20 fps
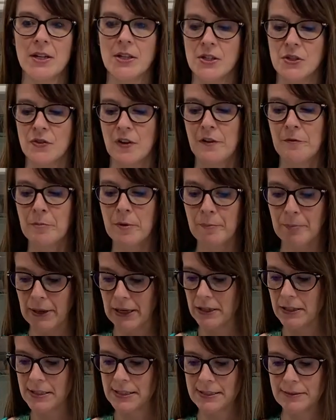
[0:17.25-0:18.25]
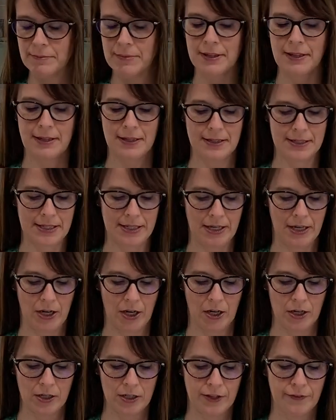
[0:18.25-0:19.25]
So I've prepared some things
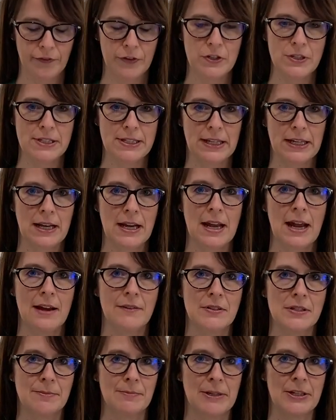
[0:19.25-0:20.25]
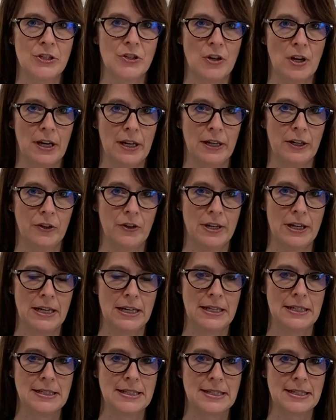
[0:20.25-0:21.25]
here. The first thing I have is my dry
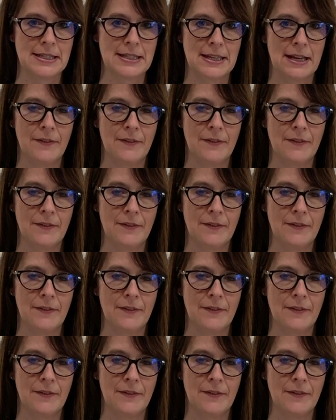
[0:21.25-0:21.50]
ingredients.